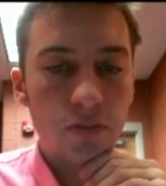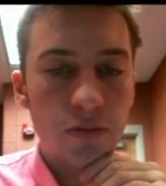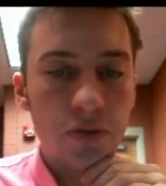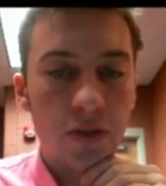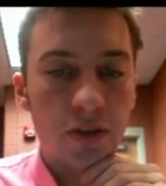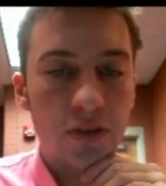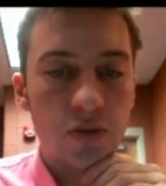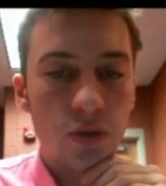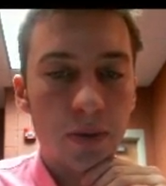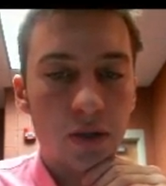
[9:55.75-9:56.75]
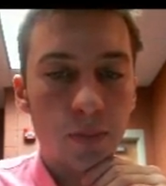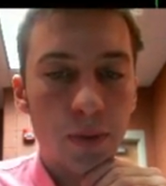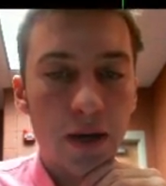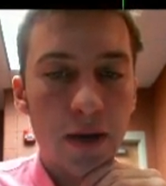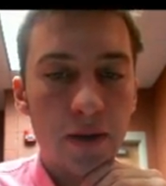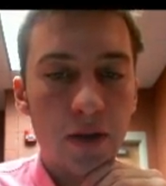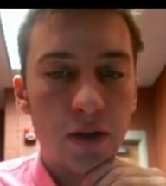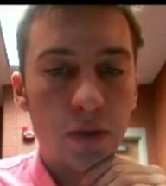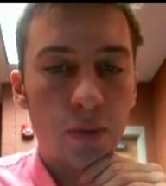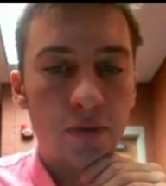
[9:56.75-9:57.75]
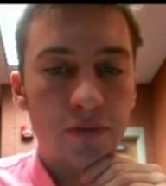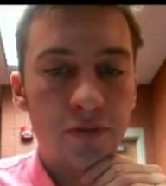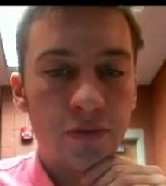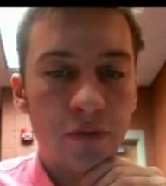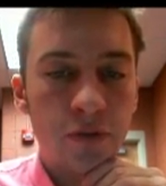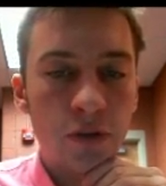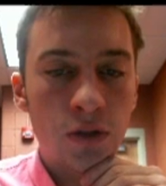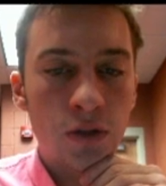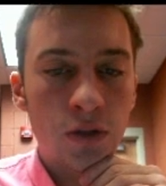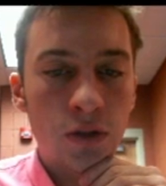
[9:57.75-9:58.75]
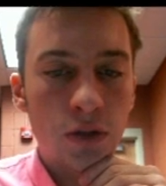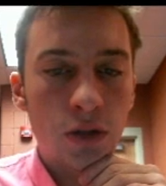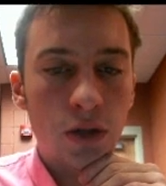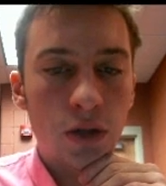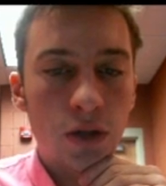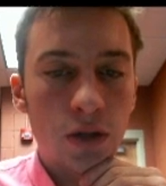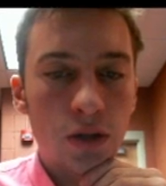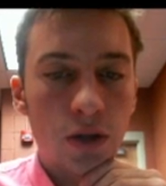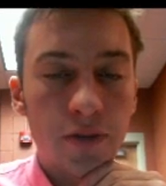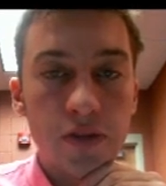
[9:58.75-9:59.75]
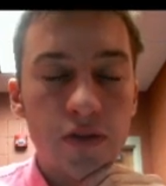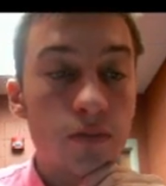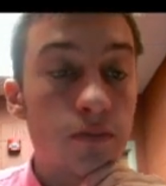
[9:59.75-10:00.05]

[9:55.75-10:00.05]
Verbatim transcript: So I think this would have been a good buy, and then you would have uh, caught this.